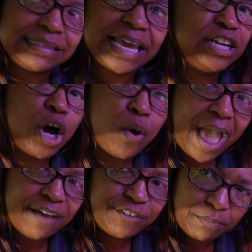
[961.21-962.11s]
They don't
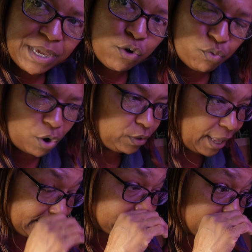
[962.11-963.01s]
have to be grow
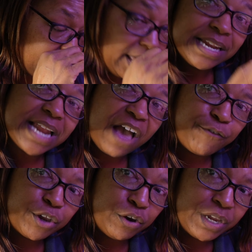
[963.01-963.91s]
lights, not
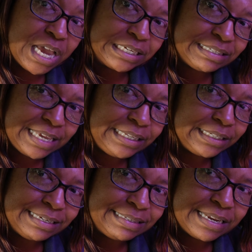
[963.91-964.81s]
for your young seedlings